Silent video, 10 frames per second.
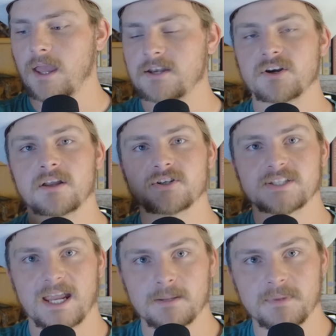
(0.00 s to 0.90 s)
and your
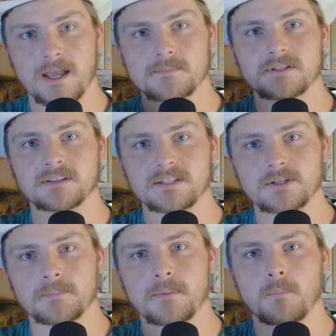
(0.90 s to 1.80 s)
understanding becomes a
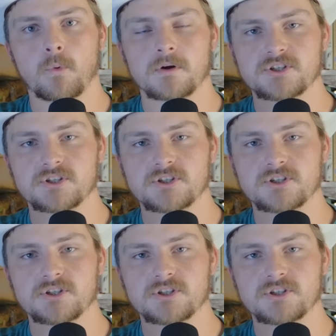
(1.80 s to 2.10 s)
little bit more